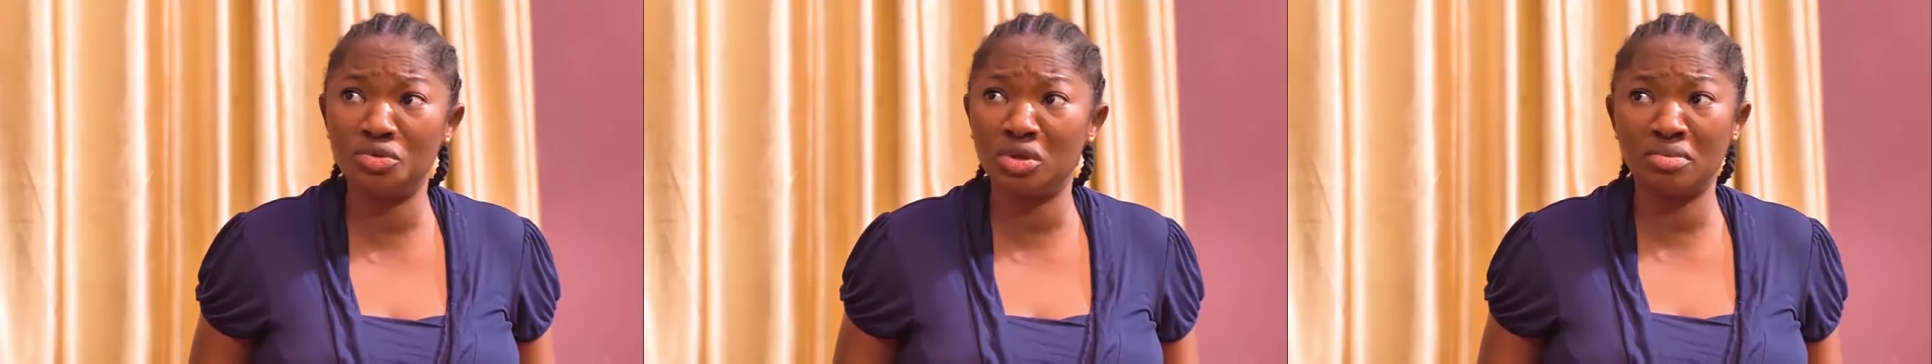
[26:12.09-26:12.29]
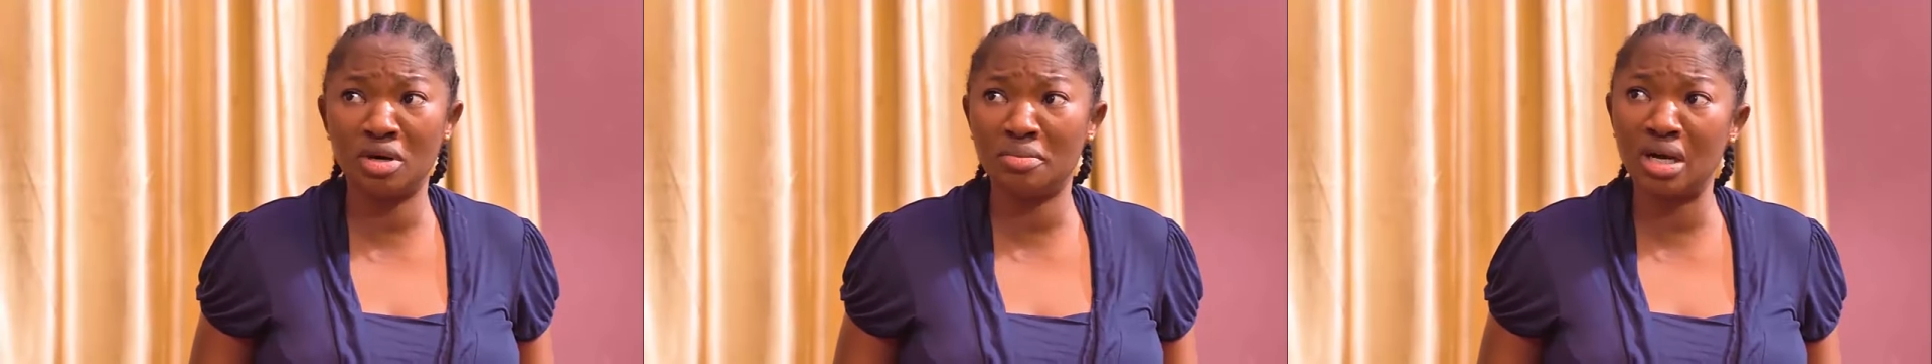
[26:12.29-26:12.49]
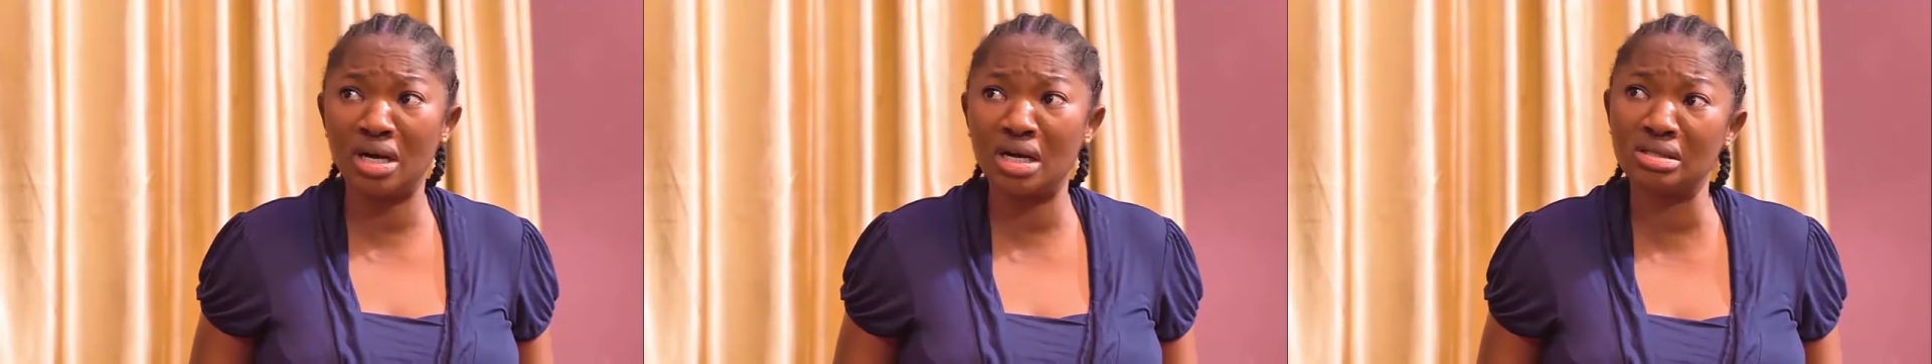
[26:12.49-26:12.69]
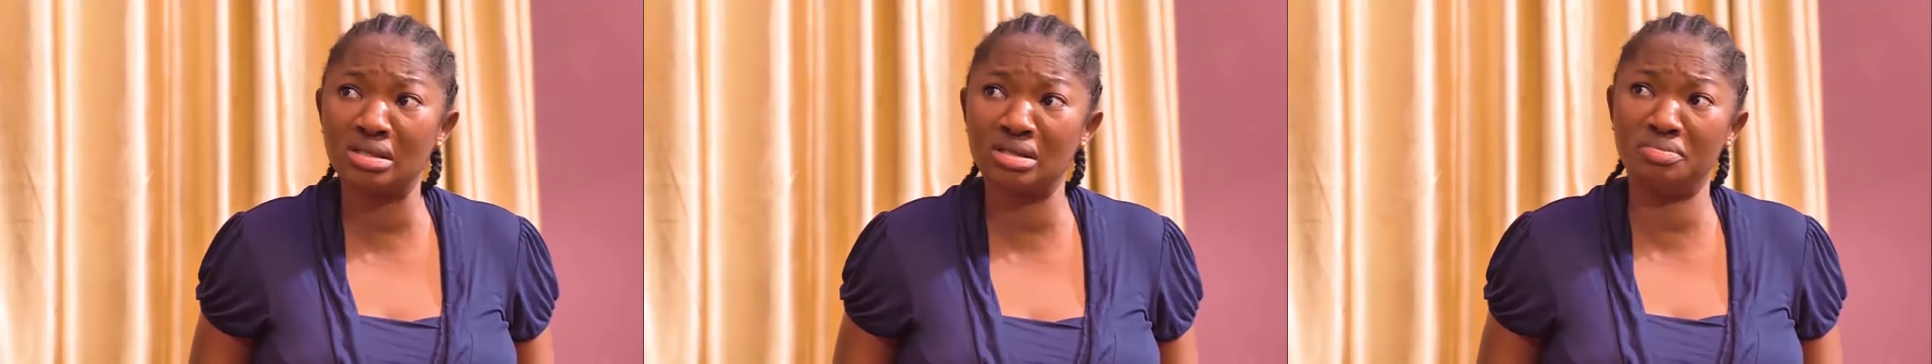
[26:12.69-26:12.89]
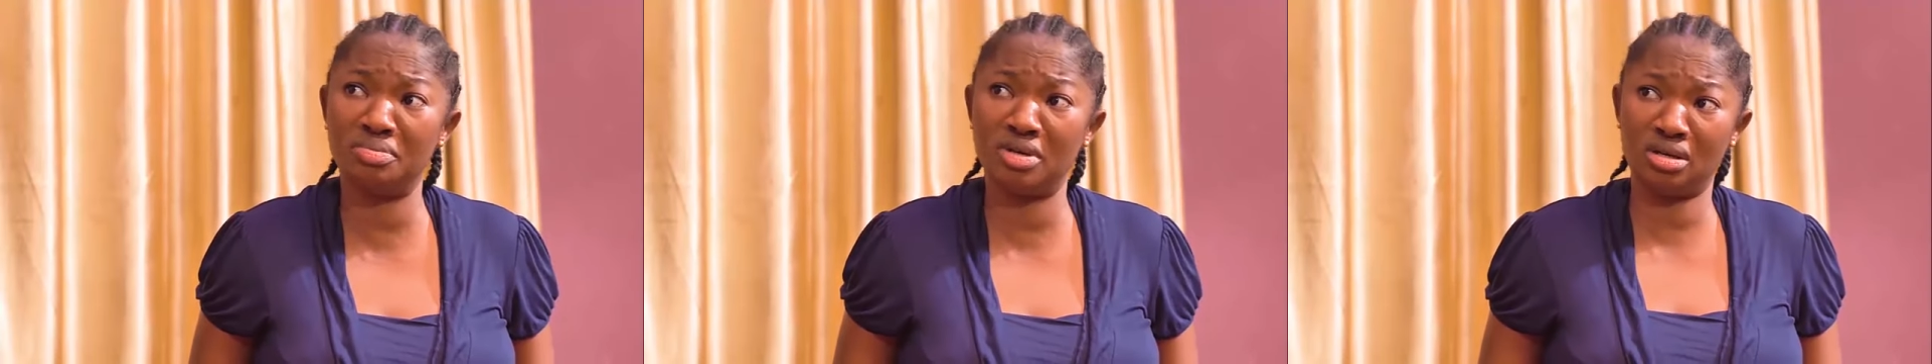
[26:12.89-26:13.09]
with Mama
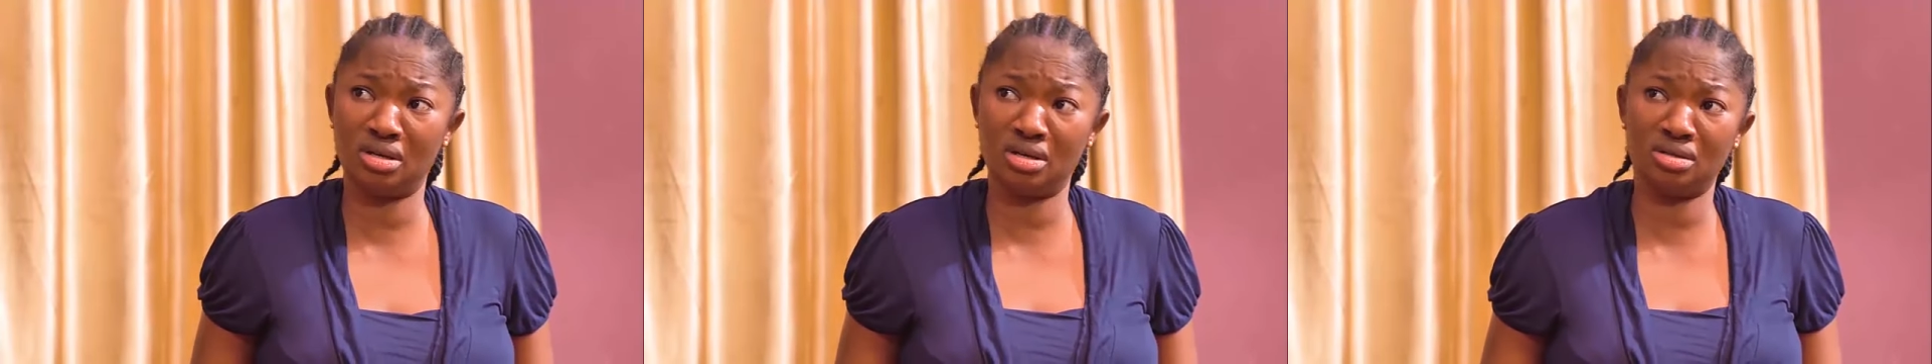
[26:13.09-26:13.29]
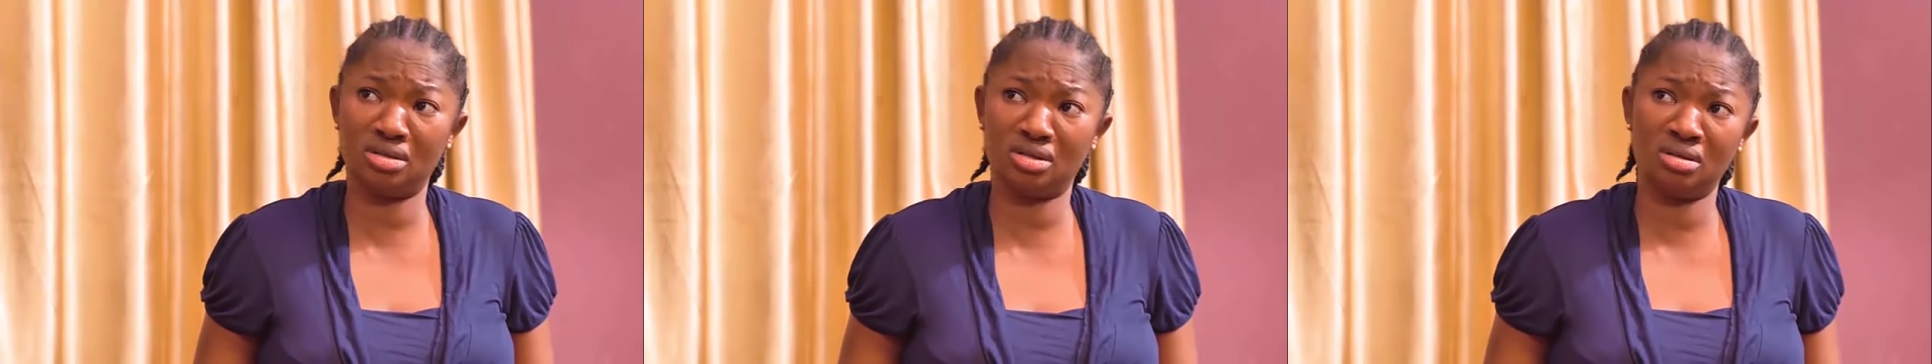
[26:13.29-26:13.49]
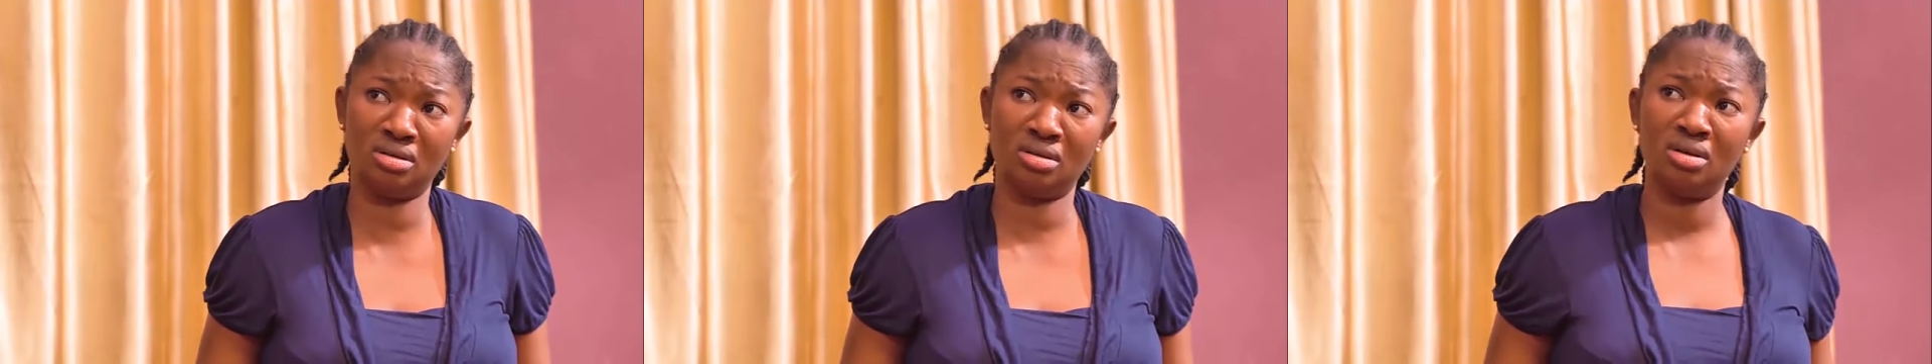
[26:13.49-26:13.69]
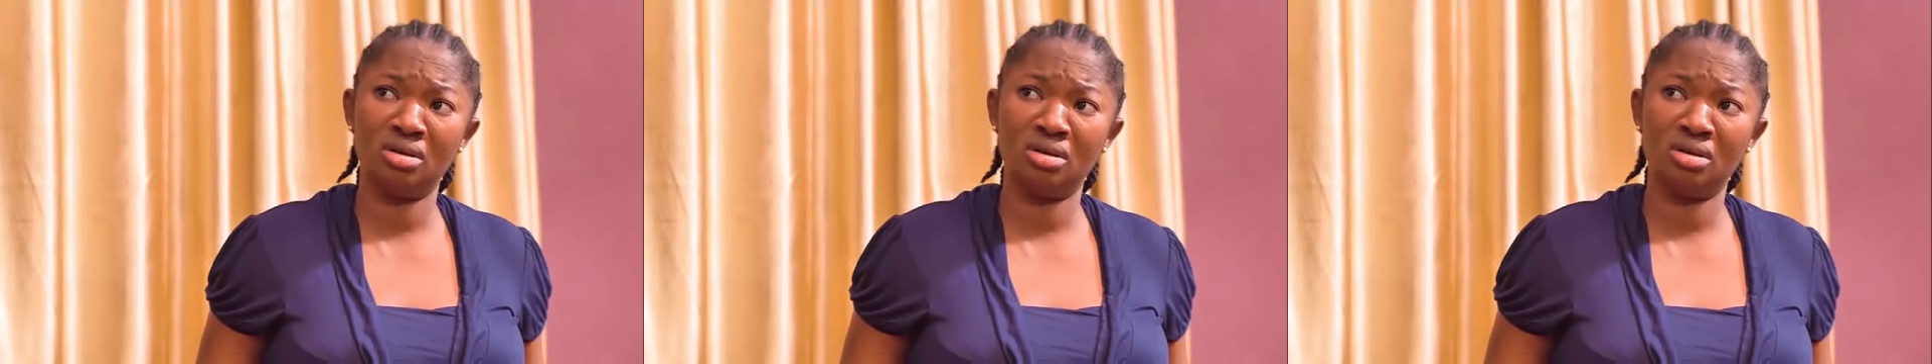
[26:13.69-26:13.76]
hasn't been easy.